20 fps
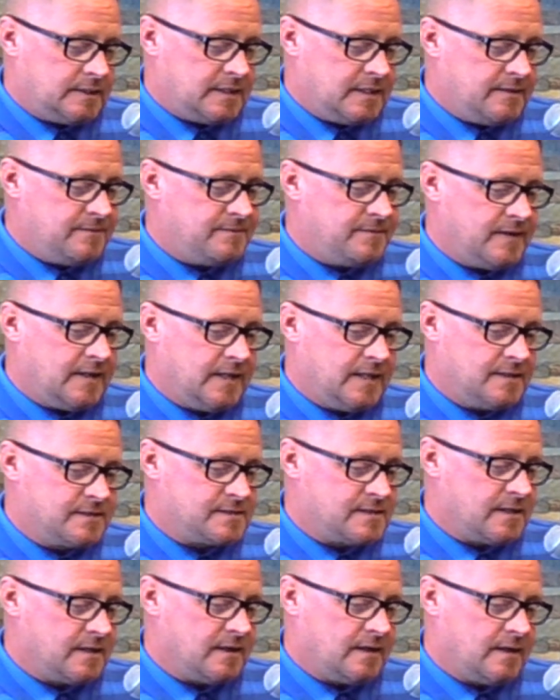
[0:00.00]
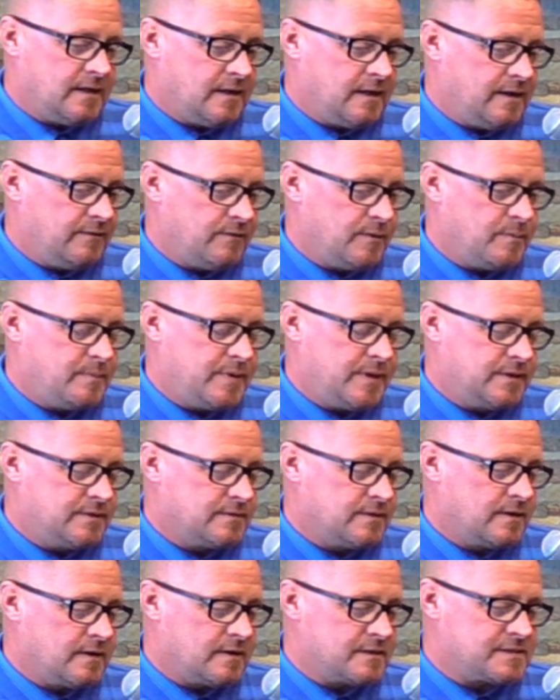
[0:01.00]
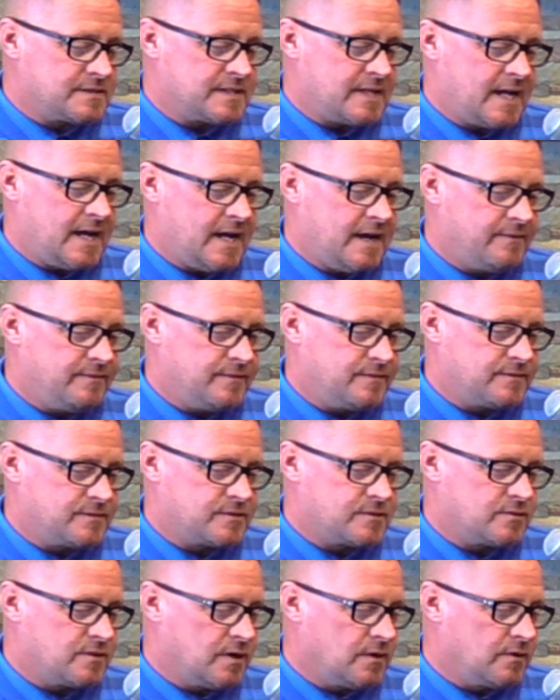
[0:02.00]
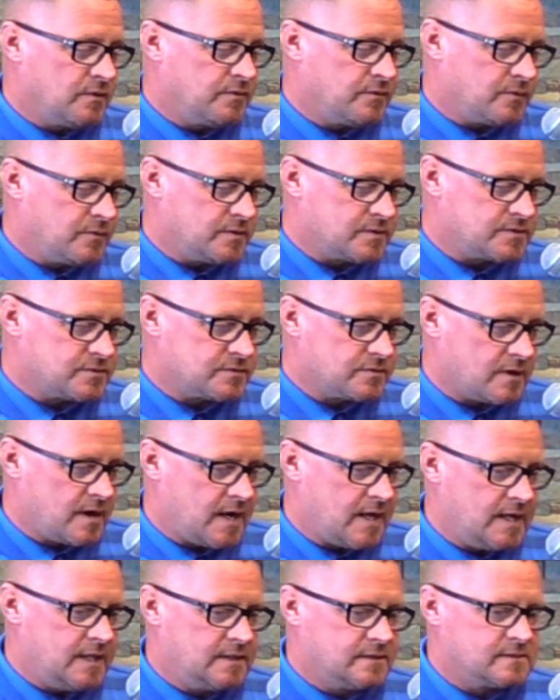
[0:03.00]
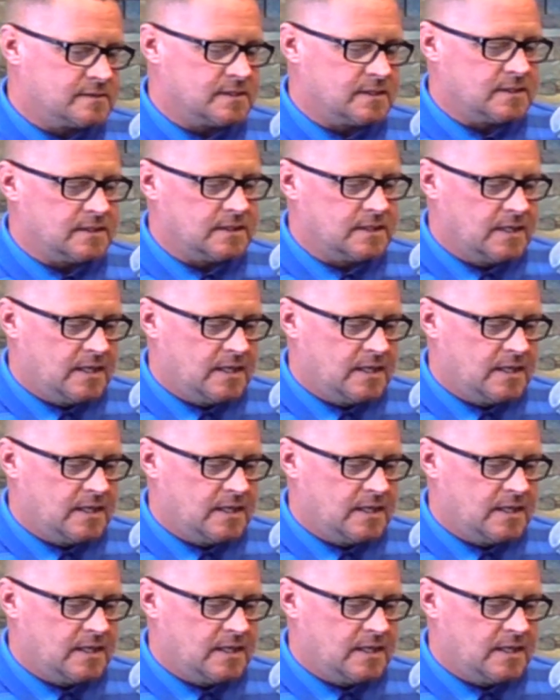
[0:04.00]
defense, and then every pitcher in our staff has struggled throwing strikes, and